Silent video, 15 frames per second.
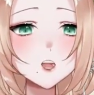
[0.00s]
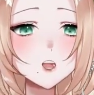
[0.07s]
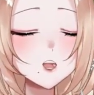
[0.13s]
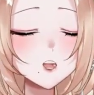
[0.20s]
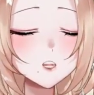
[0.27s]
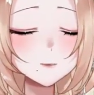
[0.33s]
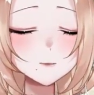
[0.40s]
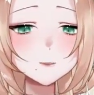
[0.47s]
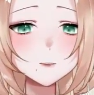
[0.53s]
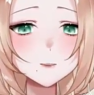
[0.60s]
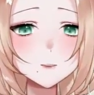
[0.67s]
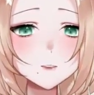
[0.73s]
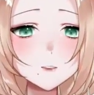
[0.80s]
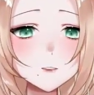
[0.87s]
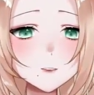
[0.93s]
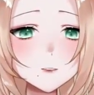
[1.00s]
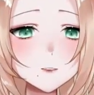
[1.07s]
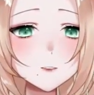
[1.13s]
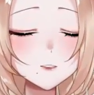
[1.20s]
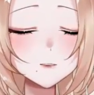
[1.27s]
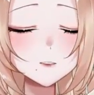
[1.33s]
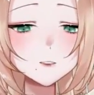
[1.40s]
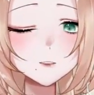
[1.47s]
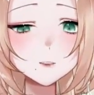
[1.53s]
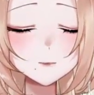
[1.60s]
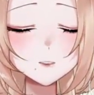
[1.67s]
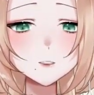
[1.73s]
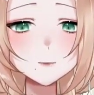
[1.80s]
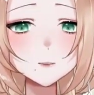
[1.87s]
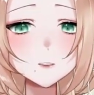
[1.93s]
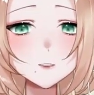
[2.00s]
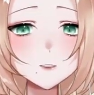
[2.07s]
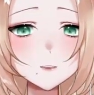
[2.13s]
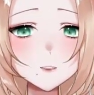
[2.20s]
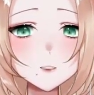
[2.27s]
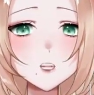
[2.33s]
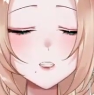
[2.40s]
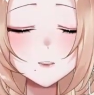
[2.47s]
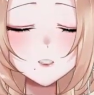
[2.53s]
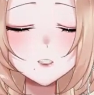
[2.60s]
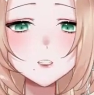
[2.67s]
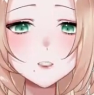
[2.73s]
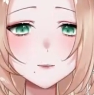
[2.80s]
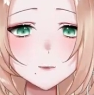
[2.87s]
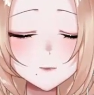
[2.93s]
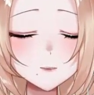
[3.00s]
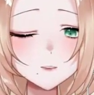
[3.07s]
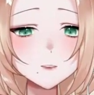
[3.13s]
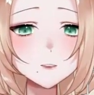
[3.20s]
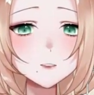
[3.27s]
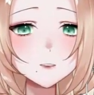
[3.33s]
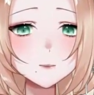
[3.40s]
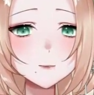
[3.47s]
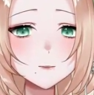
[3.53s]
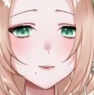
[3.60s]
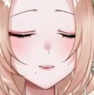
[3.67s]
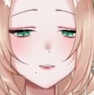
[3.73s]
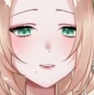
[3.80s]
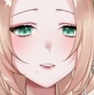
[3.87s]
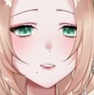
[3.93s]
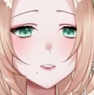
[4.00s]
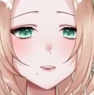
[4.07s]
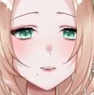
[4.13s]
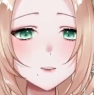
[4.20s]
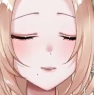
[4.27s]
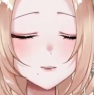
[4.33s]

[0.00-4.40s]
I haven't seen a water fountain that's low enough for